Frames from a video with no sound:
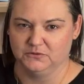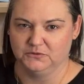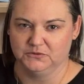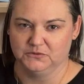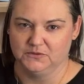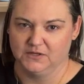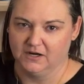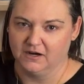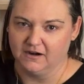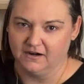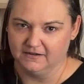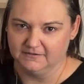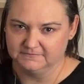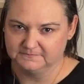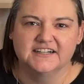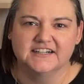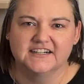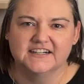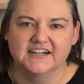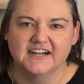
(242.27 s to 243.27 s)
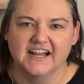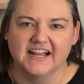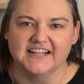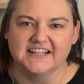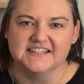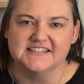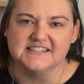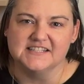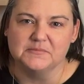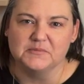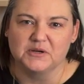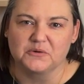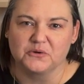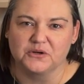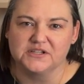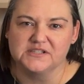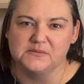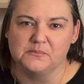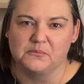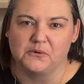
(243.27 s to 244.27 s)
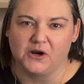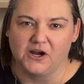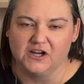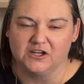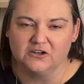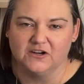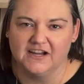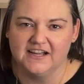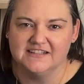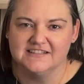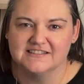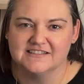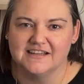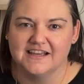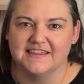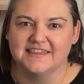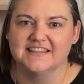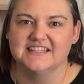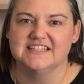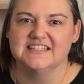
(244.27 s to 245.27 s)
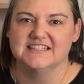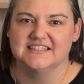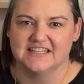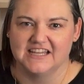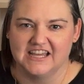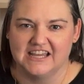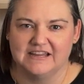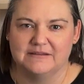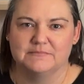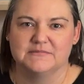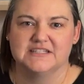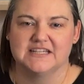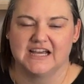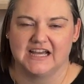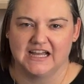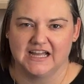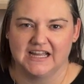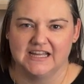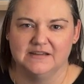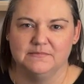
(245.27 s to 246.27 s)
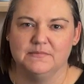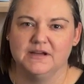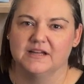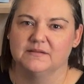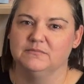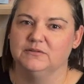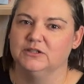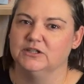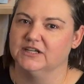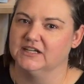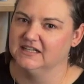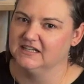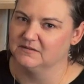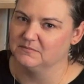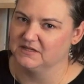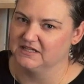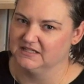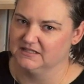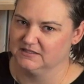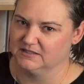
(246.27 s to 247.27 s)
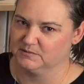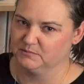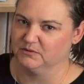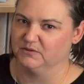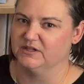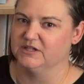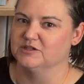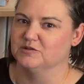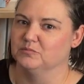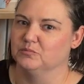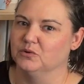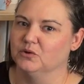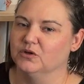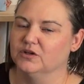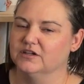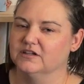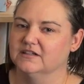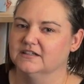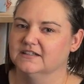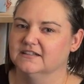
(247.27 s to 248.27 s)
new yarn. I can see my works in progress at the same time I'm looking at my inspiration board.